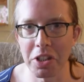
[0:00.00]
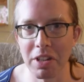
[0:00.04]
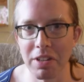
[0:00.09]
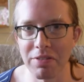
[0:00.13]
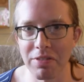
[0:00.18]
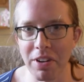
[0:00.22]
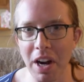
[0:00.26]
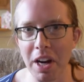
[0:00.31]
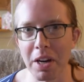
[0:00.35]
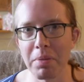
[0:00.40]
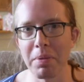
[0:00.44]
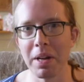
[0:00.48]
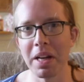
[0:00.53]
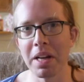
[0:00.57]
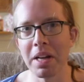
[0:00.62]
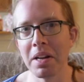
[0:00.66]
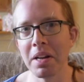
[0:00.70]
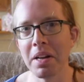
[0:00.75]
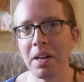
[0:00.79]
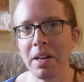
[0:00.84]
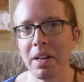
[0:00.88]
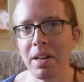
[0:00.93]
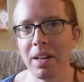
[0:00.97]
environment,
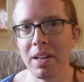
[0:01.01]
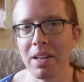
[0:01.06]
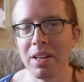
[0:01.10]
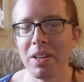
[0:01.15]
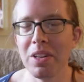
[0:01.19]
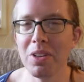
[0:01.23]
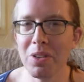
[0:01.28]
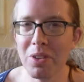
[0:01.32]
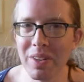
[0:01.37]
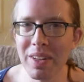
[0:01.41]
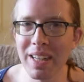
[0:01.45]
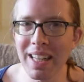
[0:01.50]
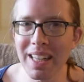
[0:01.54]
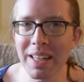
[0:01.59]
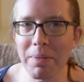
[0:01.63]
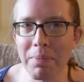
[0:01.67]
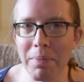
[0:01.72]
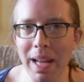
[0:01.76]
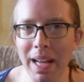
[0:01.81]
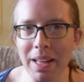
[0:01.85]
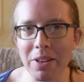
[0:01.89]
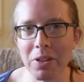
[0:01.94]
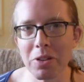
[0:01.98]
you need to
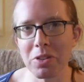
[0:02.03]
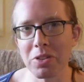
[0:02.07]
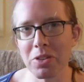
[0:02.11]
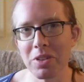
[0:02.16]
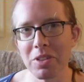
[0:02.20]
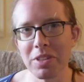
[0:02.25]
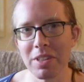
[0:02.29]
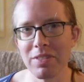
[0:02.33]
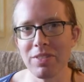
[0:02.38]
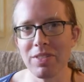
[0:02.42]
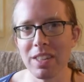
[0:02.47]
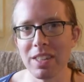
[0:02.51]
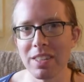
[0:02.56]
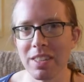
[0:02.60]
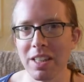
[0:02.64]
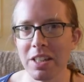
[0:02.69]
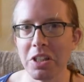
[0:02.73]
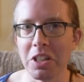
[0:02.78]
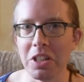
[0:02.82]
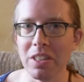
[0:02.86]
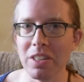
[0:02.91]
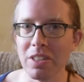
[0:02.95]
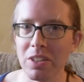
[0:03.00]
make those sorts of
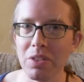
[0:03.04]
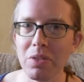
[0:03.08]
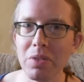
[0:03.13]
decisions.